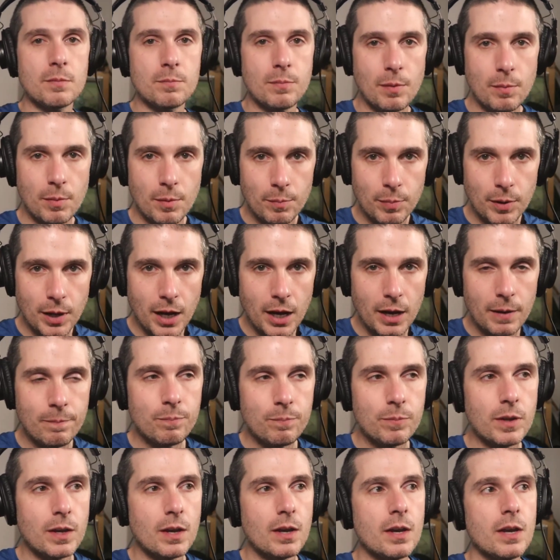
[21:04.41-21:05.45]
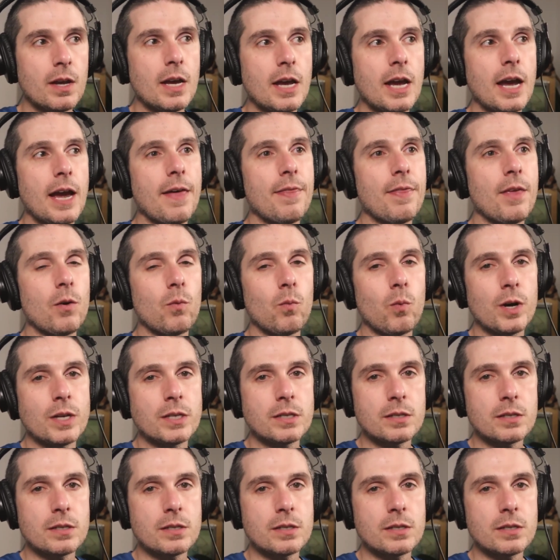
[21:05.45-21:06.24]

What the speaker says: blah blah blah. And then once